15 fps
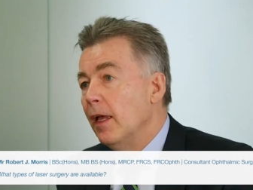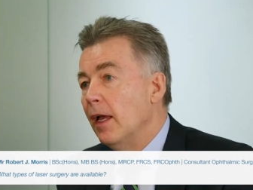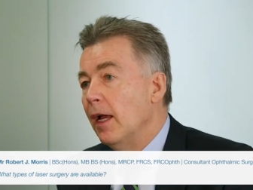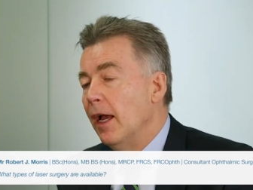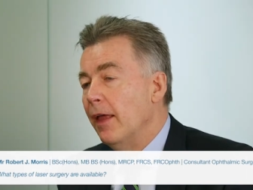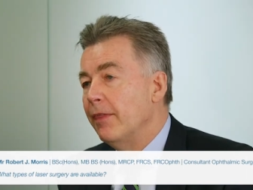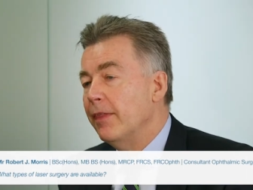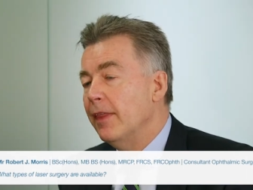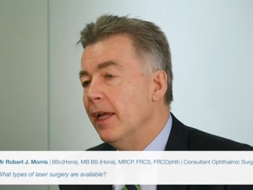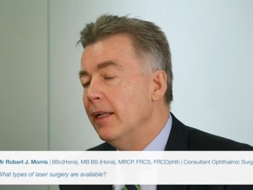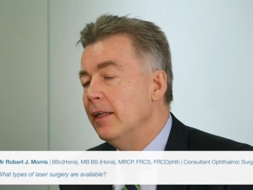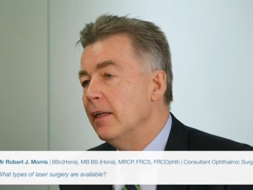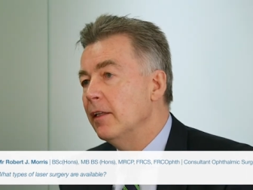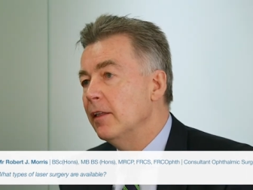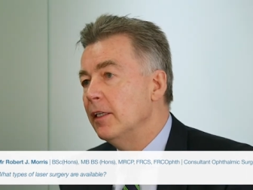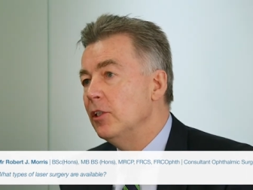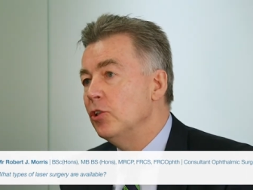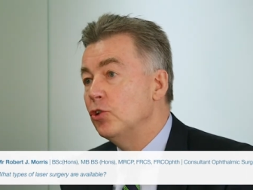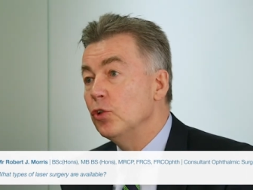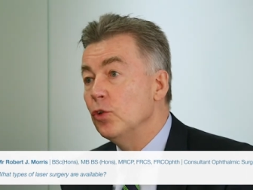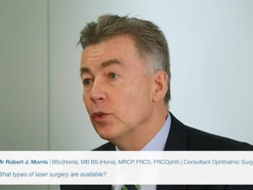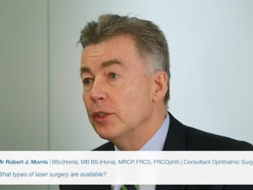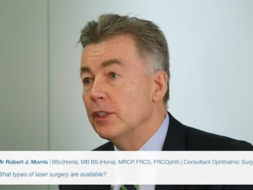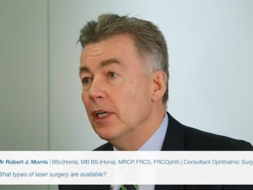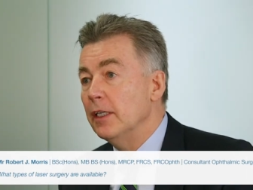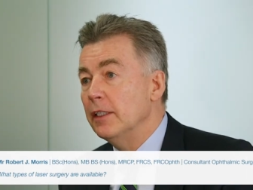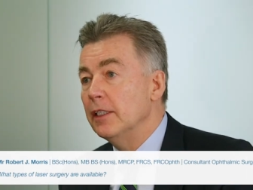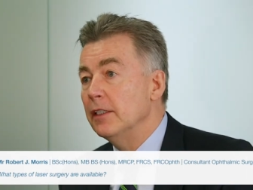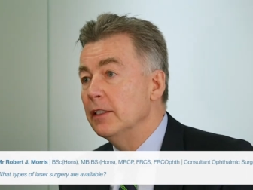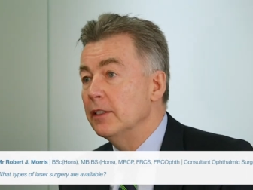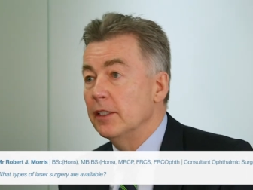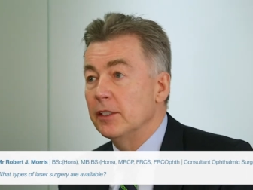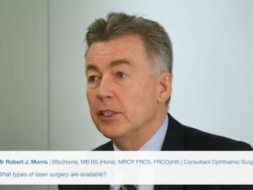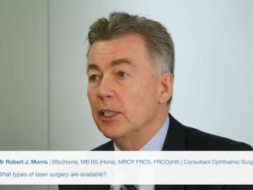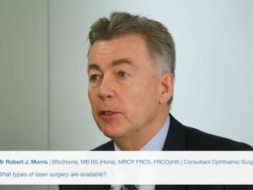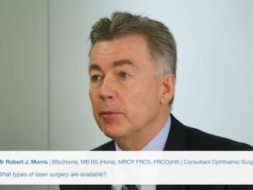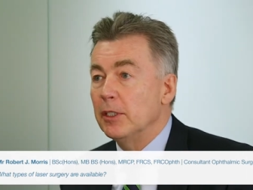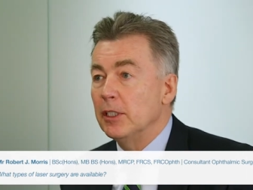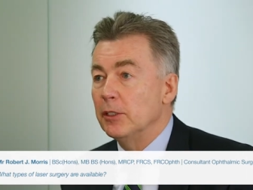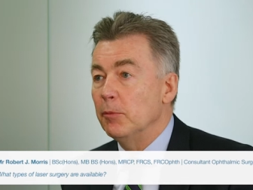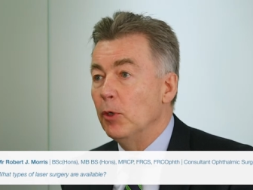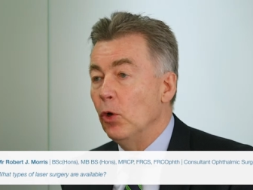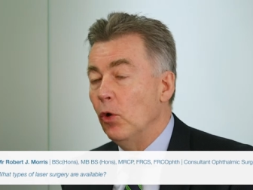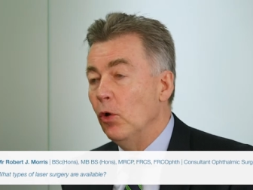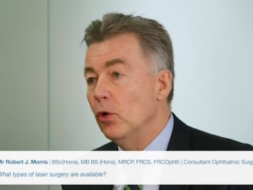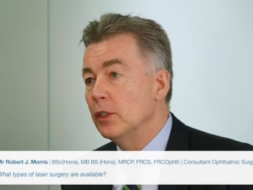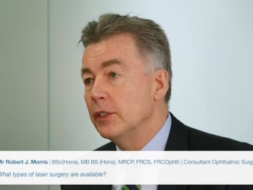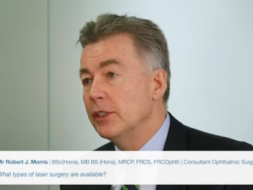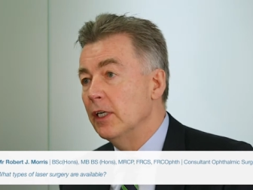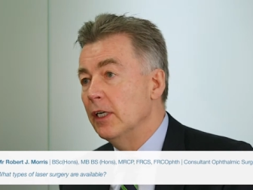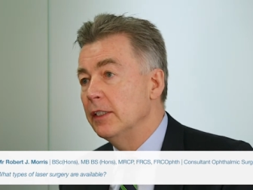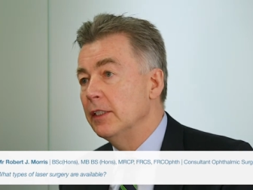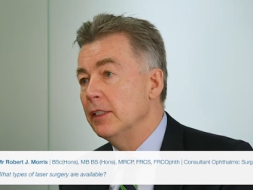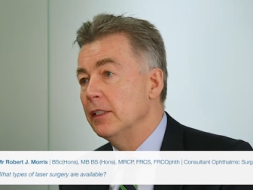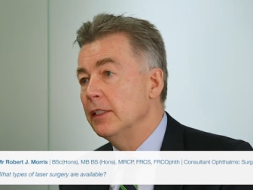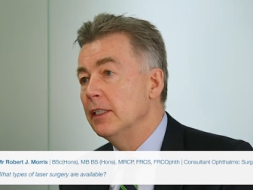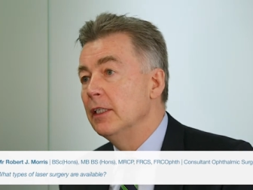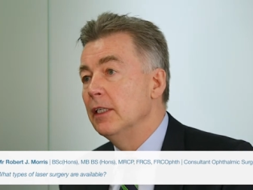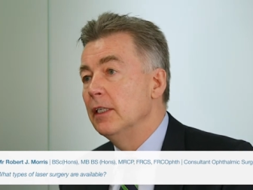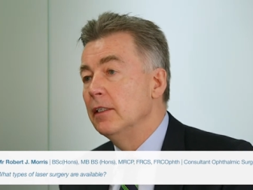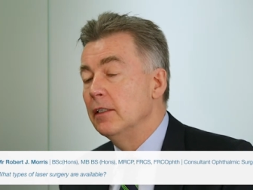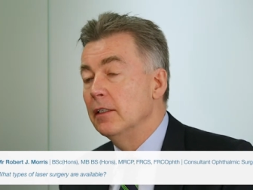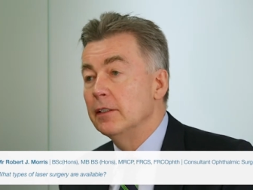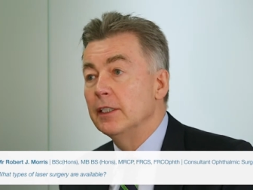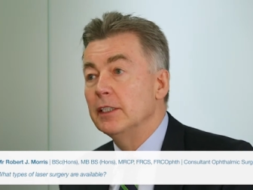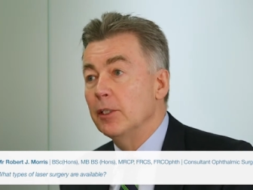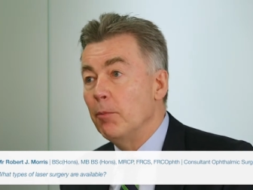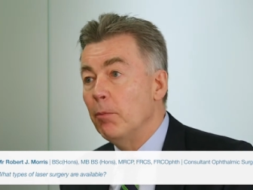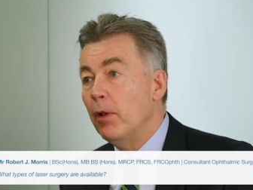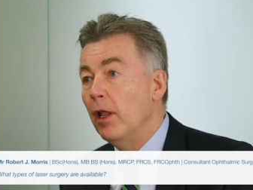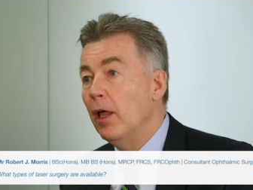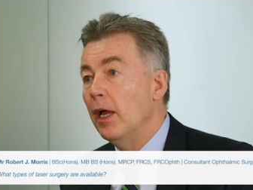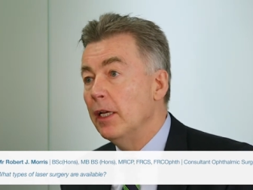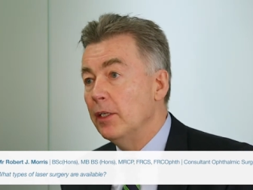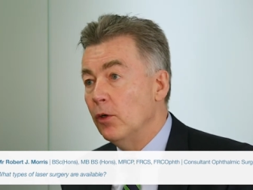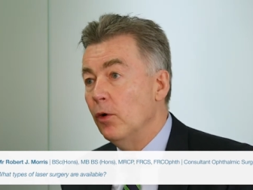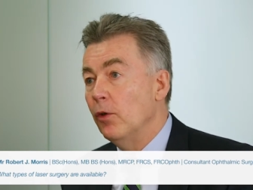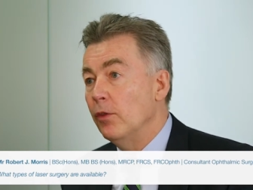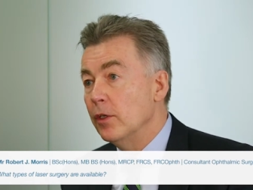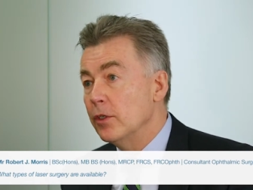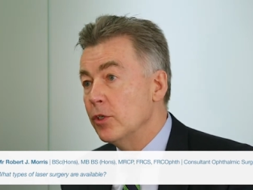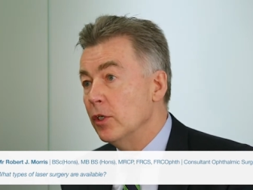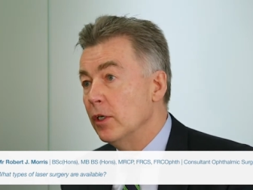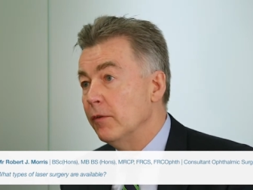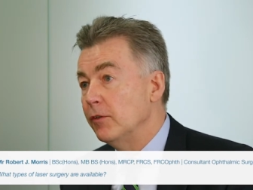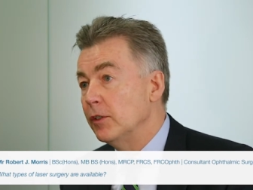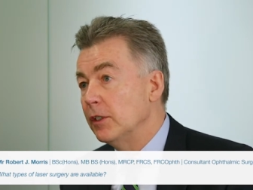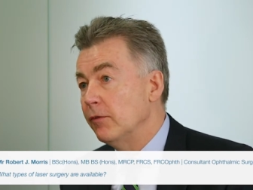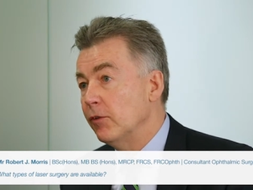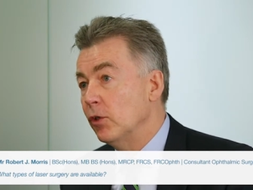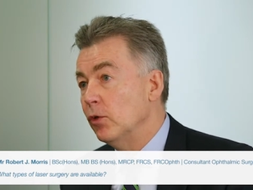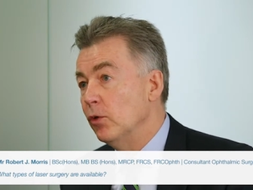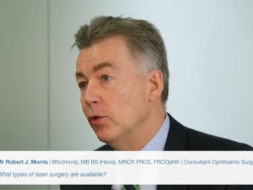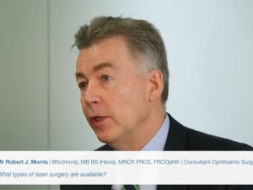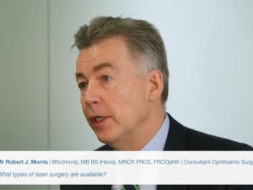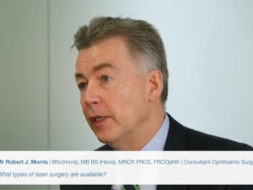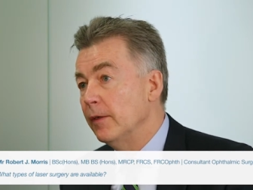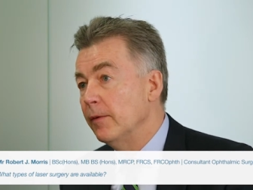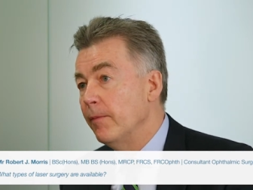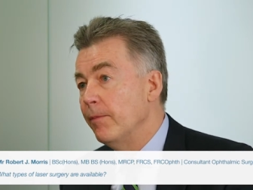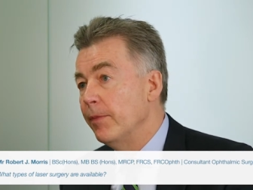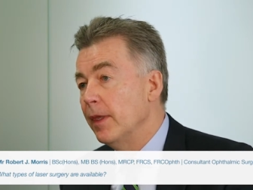and then the short-sightedness, astigmatism, or long-sightedness is applied on the surface of the cornea.